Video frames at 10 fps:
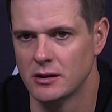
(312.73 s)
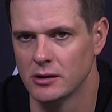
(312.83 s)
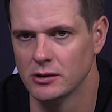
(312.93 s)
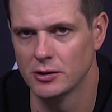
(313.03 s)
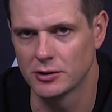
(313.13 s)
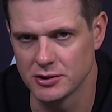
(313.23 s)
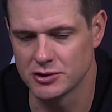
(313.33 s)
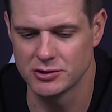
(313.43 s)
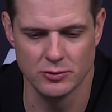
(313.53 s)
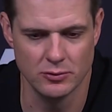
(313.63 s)
look to
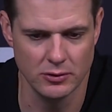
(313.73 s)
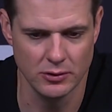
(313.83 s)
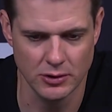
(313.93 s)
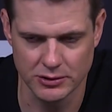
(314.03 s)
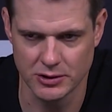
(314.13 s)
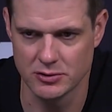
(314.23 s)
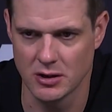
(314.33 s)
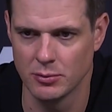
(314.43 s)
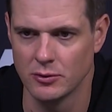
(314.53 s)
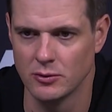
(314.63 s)
shoot, look to
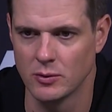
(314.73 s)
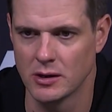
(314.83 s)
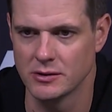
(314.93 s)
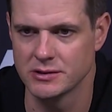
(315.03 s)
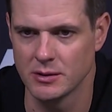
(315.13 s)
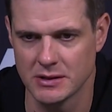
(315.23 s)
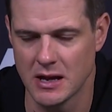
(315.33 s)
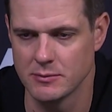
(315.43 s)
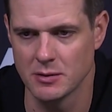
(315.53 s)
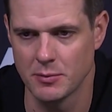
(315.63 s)
dribble, where
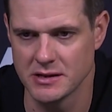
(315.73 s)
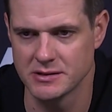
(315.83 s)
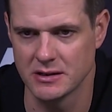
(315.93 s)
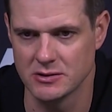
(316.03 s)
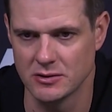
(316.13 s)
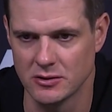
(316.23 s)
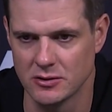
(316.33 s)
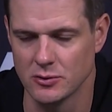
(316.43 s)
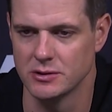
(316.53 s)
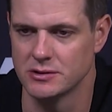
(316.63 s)
sometimes the best things you can
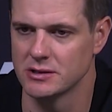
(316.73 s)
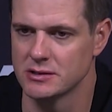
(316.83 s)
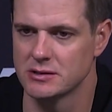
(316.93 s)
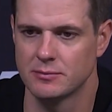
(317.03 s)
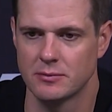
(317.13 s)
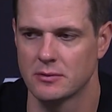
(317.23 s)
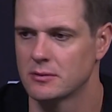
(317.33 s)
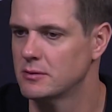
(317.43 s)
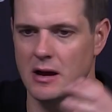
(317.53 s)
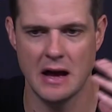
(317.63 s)
do is just,
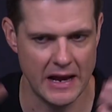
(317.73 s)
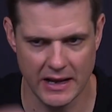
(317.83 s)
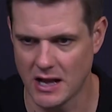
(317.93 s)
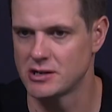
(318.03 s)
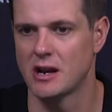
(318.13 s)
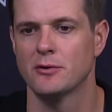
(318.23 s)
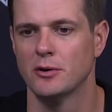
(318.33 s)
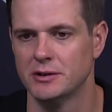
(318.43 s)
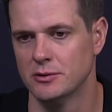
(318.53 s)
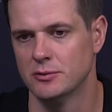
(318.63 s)
I catch it, I throw
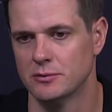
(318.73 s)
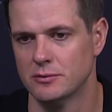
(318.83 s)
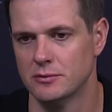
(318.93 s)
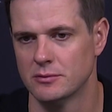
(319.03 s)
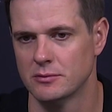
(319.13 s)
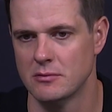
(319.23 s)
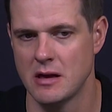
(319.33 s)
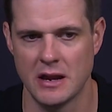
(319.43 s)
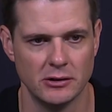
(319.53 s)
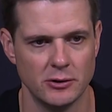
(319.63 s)
it to you.
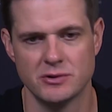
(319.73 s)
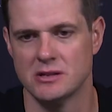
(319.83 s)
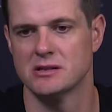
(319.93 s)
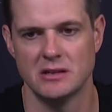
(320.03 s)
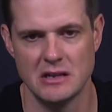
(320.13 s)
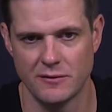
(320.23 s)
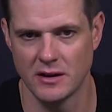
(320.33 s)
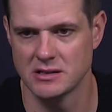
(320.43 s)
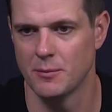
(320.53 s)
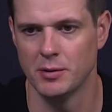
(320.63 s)
And it loosens the
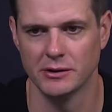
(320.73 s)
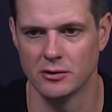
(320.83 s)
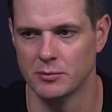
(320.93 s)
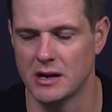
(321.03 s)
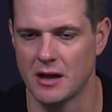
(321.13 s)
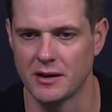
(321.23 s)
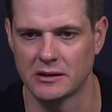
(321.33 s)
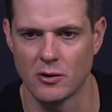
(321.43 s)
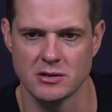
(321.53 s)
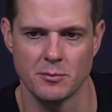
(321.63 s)
defense up a little bit. I think
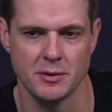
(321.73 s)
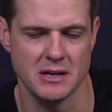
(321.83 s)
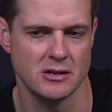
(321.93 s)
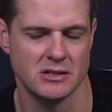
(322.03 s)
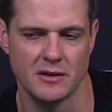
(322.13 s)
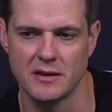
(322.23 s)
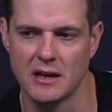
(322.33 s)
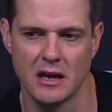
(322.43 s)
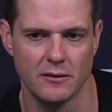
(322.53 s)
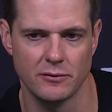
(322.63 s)
there were some possessions at the
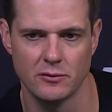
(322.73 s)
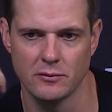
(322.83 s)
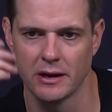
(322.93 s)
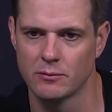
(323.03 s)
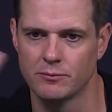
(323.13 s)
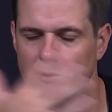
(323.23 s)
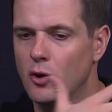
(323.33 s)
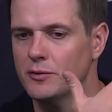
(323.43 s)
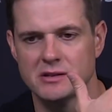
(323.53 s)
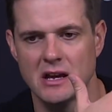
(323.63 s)
end, if you like
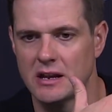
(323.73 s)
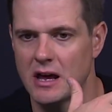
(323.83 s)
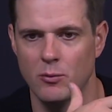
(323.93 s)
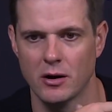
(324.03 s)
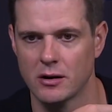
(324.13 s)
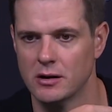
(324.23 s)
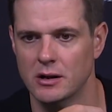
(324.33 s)
Golden State had, where